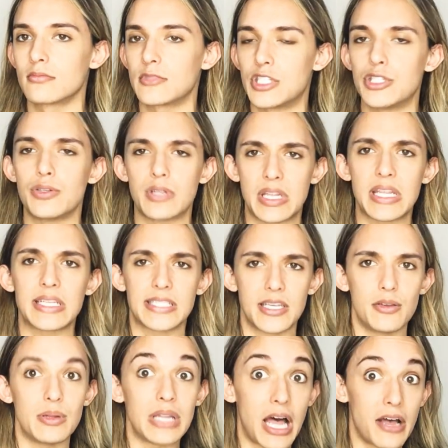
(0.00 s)
to do the things that
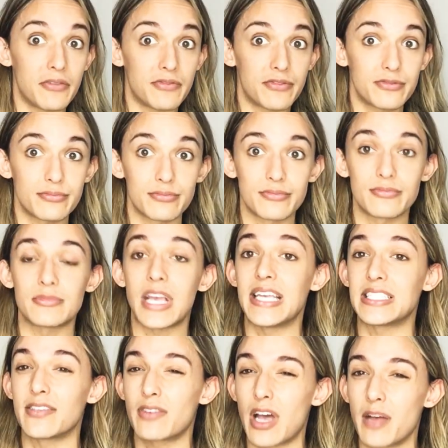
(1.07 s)
you love.
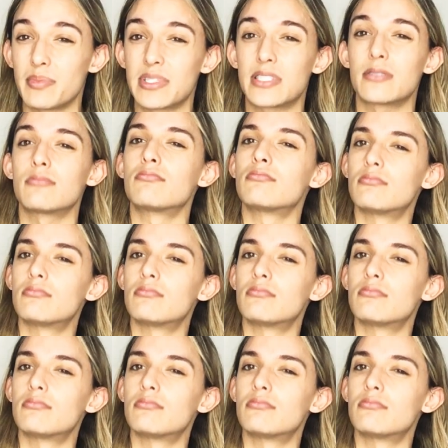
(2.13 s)
Ace of Cups.